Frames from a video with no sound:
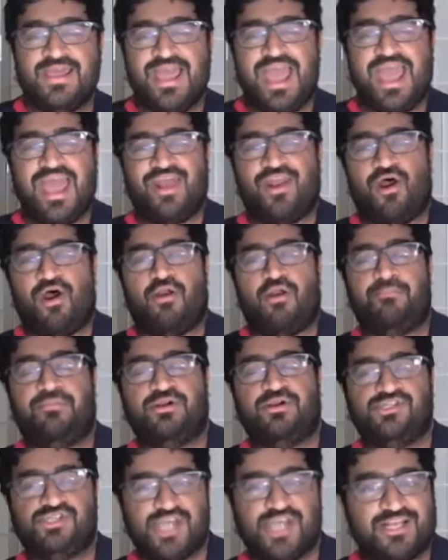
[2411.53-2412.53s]
And our
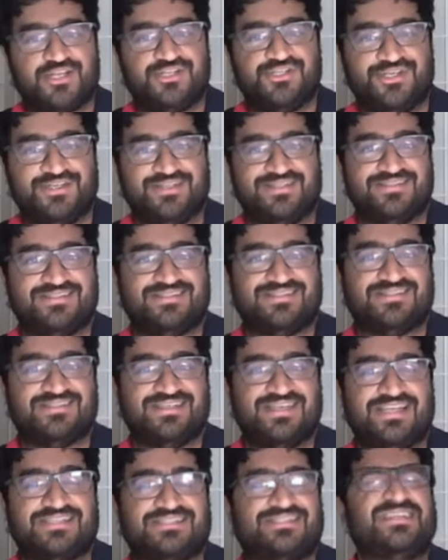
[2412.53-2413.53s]
projections,
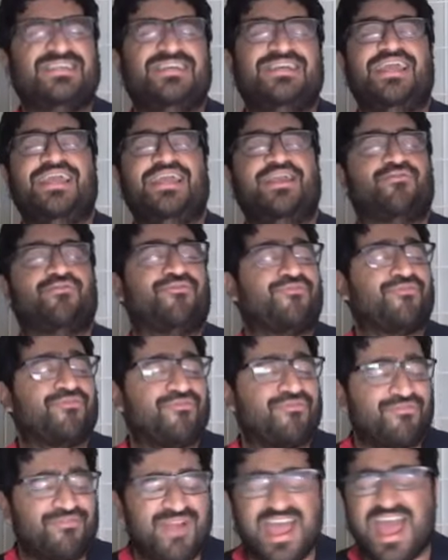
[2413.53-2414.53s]
it's
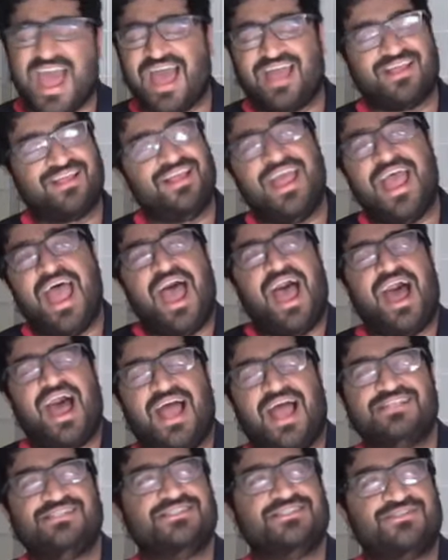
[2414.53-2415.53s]
incredible. I
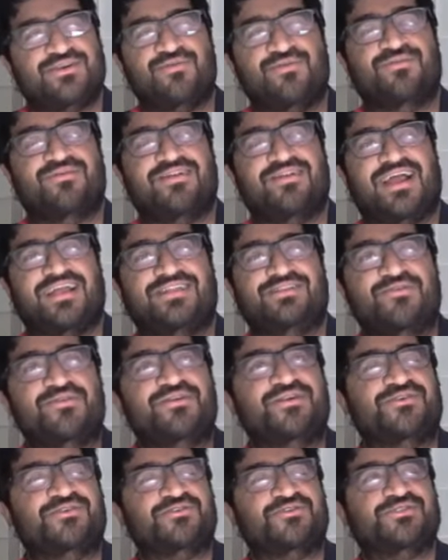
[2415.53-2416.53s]
just don't, I don't
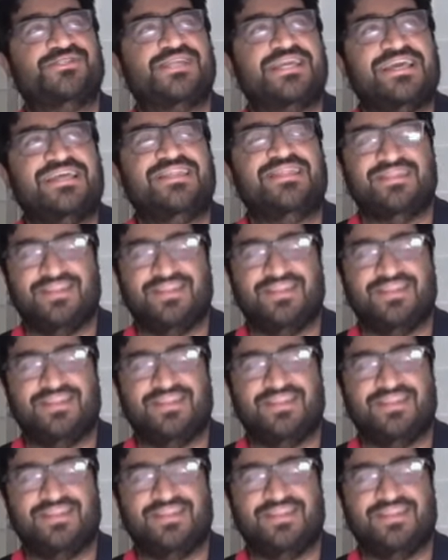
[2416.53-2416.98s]
understand the